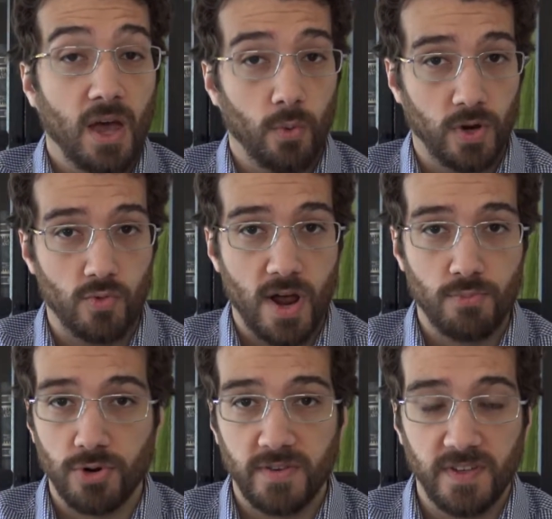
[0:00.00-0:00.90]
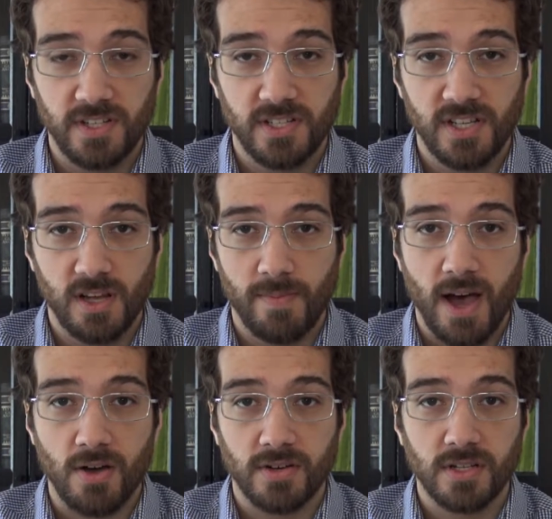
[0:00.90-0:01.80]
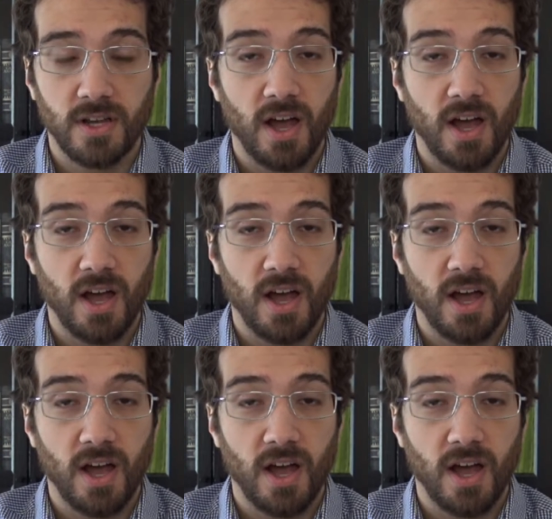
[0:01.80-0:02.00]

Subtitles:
We had read previously about